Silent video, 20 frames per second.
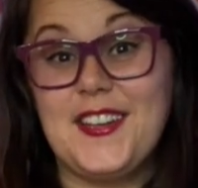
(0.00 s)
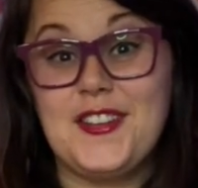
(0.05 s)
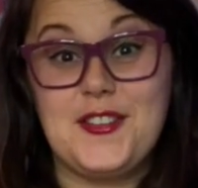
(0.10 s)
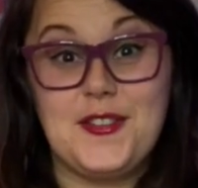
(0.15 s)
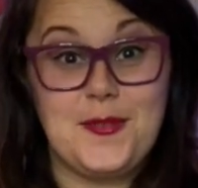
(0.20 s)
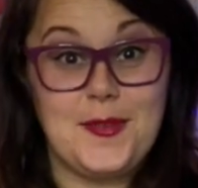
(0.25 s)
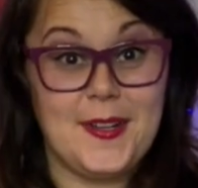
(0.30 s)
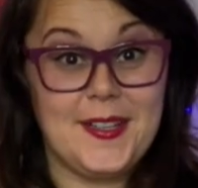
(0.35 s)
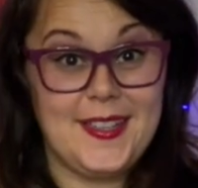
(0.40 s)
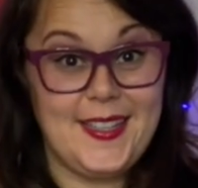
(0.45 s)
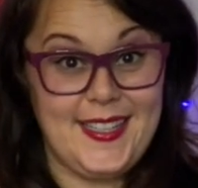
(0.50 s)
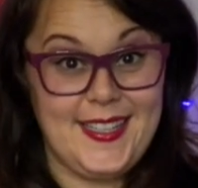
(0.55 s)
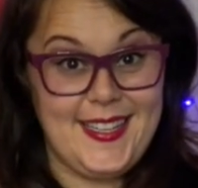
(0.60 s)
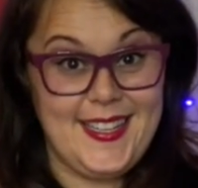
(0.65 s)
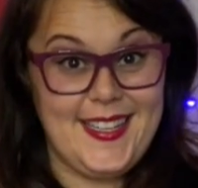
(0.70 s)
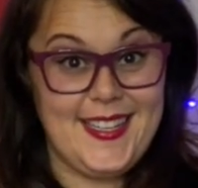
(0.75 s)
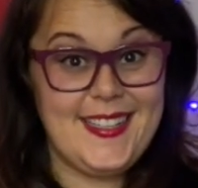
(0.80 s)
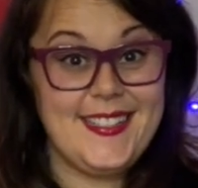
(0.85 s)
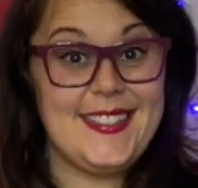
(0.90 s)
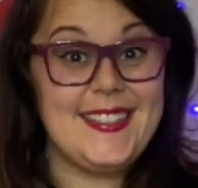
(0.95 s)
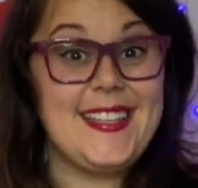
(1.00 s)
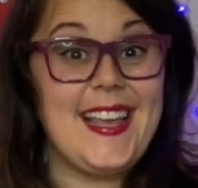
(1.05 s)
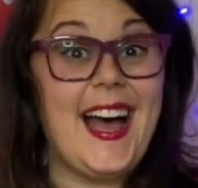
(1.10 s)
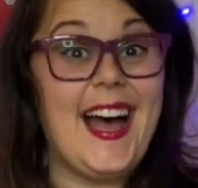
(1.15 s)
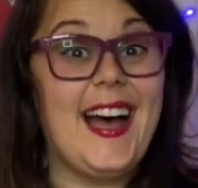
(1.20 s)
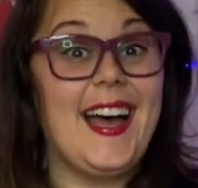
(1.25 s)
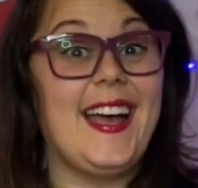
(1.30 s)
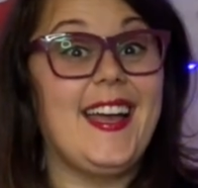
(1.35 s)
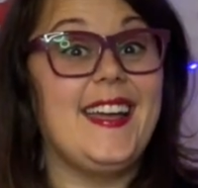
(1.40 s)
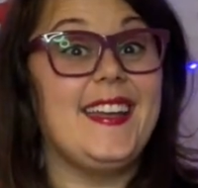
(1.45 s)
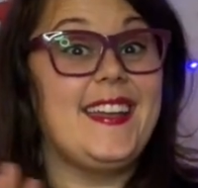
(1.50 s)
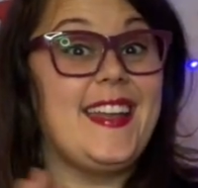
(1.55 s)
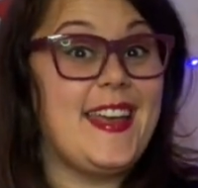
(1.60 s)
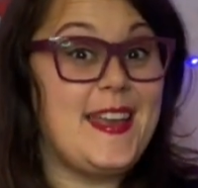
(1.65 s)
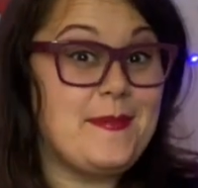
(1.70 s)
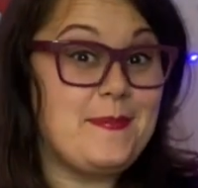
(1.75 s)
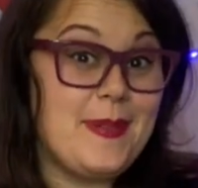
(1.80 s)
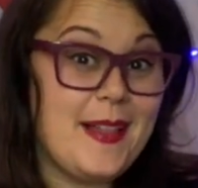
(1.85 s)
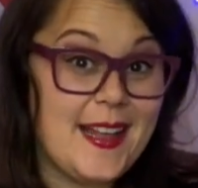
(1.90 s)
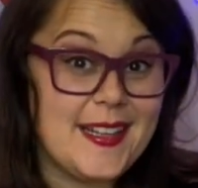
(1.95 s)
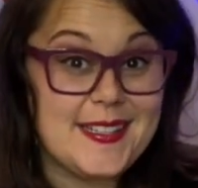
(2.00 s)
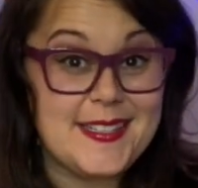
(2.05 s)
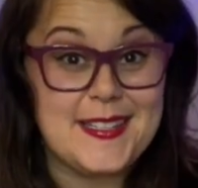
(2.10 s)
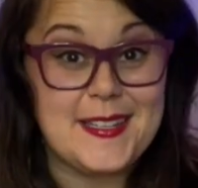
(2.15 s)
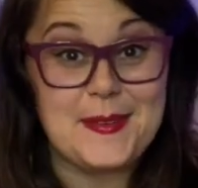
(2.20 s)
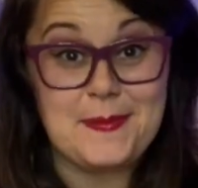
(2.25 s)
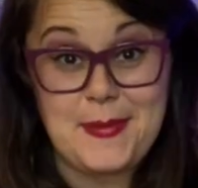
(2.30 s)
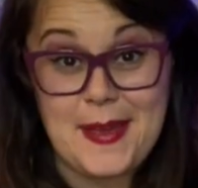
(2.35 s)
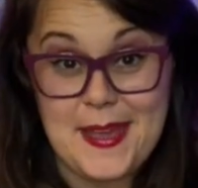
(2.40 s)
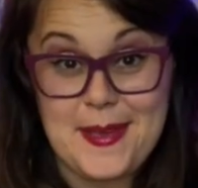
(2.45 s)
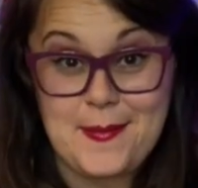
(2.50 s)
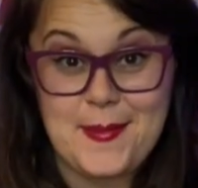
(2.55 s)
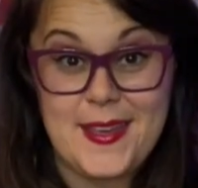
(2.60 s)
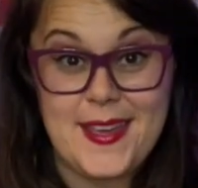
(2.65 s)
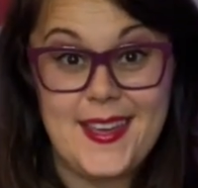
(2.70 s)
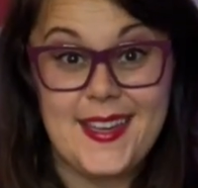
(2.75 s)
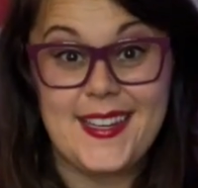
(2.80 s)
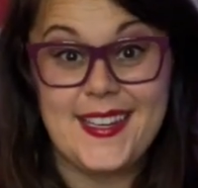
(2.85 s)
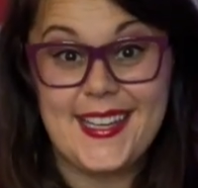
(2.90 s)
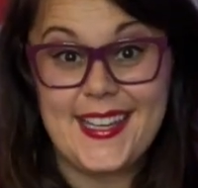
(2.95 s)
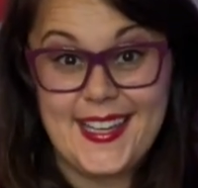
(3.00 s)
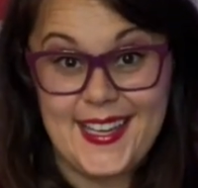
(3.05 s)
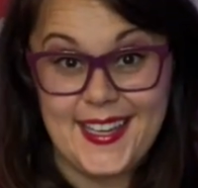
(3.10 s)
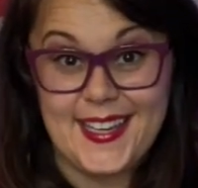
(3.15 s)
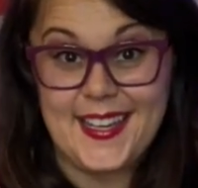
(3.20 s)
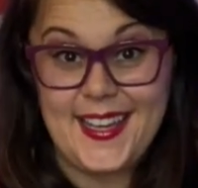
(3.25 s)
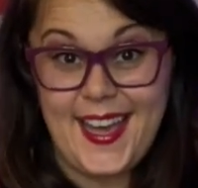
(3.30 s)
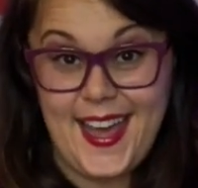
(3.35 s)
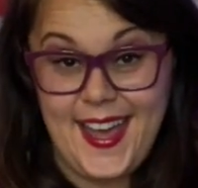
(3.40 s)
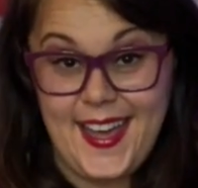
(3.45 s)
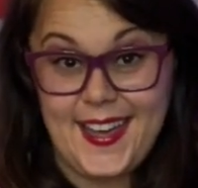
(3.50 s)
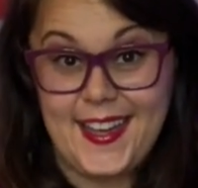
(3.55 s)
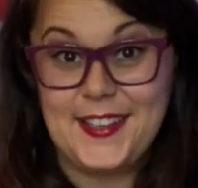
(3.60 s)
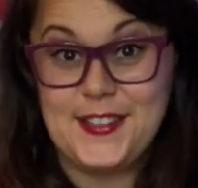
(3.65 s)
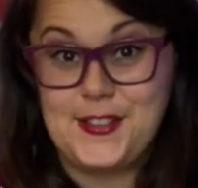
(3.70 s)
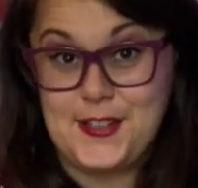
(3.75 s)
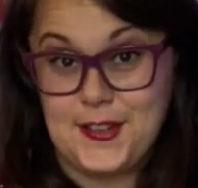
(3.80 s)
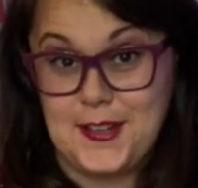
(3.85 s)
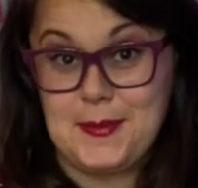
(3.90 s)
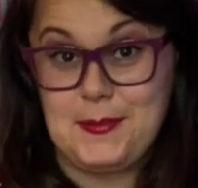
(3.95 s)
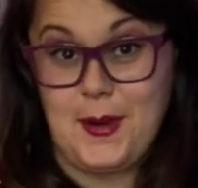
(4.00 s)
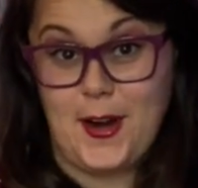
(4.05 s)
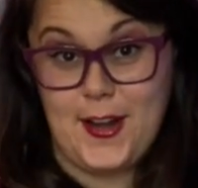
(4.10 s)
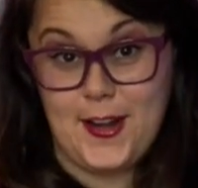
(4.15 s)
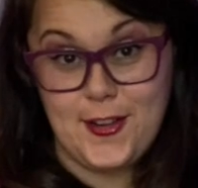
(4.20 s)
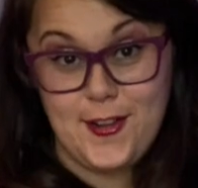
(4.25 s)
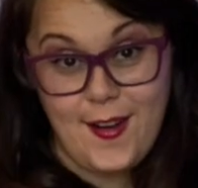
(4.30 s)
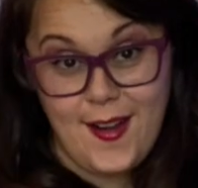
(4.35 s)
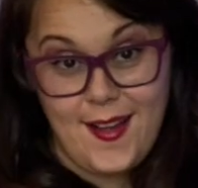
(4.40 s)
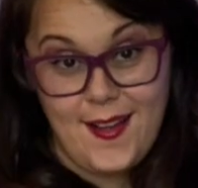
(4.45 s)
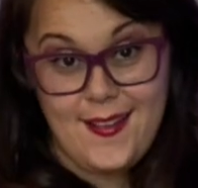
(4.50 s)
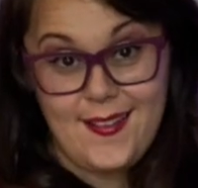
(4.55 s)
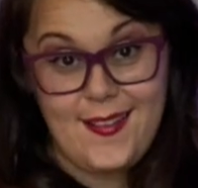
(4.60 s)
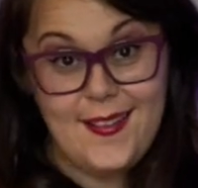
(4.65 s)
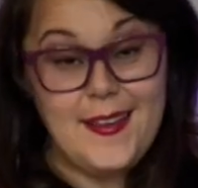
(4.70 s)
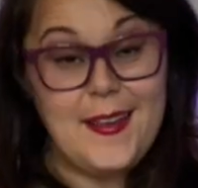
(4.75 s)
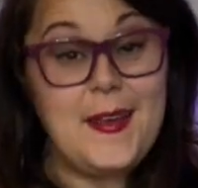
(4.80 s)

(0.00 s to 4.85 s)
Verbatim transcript: New Orleanians hide a plastic baby in king cake during Mardi Gras,